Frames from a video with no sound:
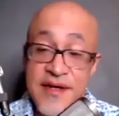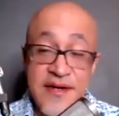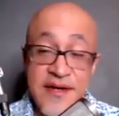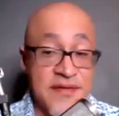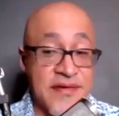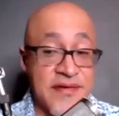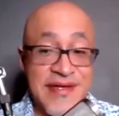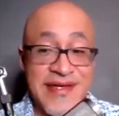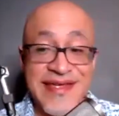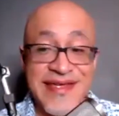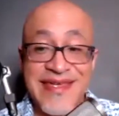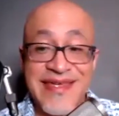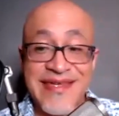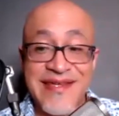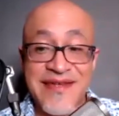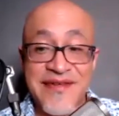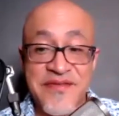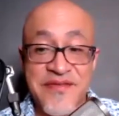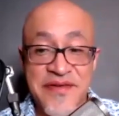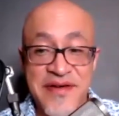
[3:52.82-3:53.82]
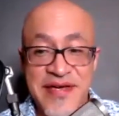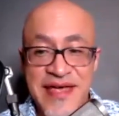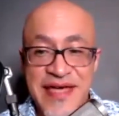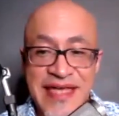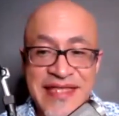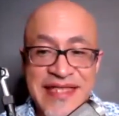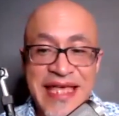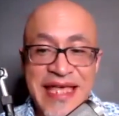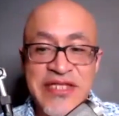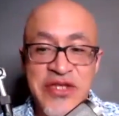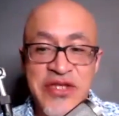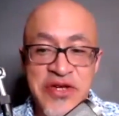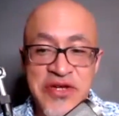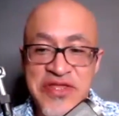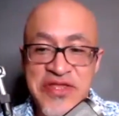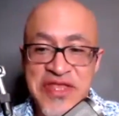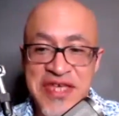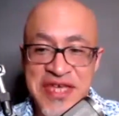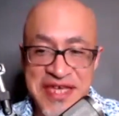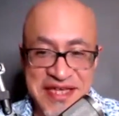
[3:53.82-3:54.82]
Well, you know, that's a
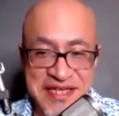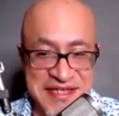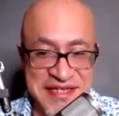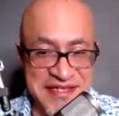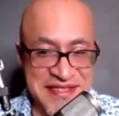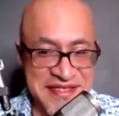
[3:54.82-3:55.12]
good thing.